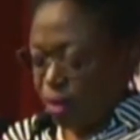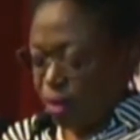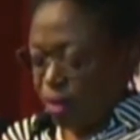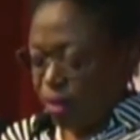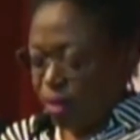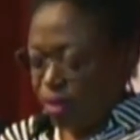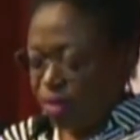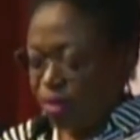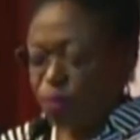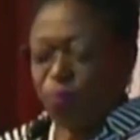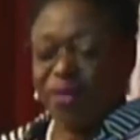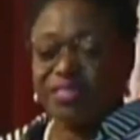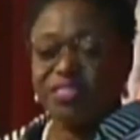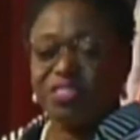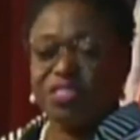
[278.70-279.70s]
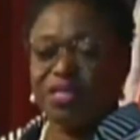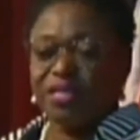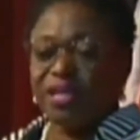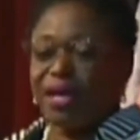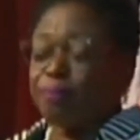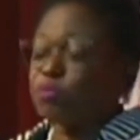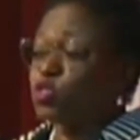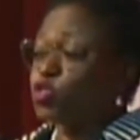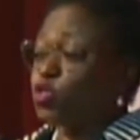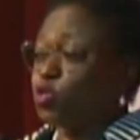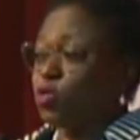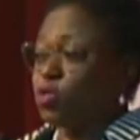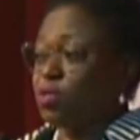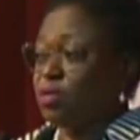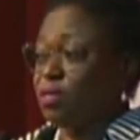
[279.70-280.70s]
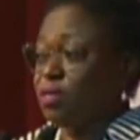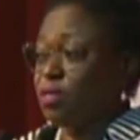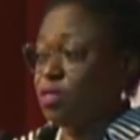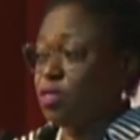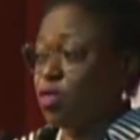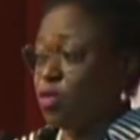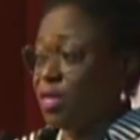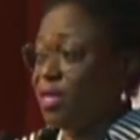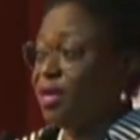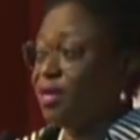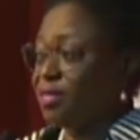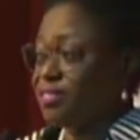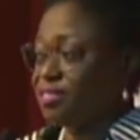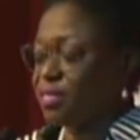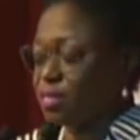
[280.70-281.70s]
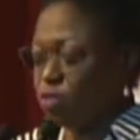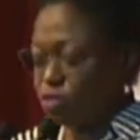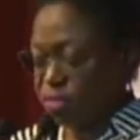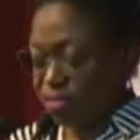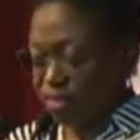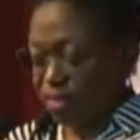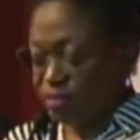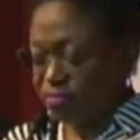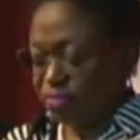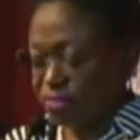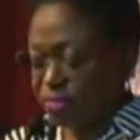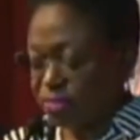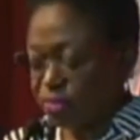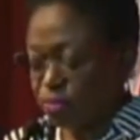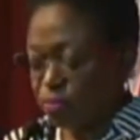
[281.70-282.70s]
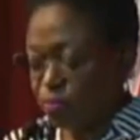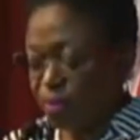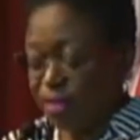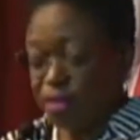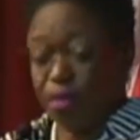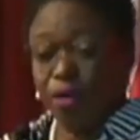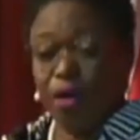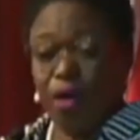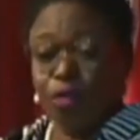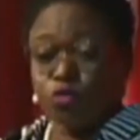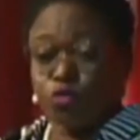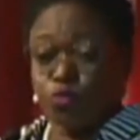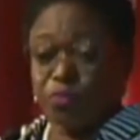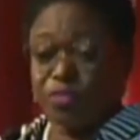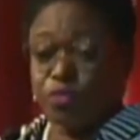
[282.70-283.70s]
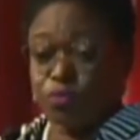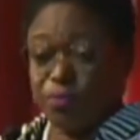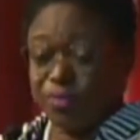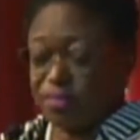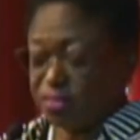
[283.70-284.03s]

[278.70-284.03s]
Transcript: The question I'm sure you all are asking yourselves is well, how do we do it?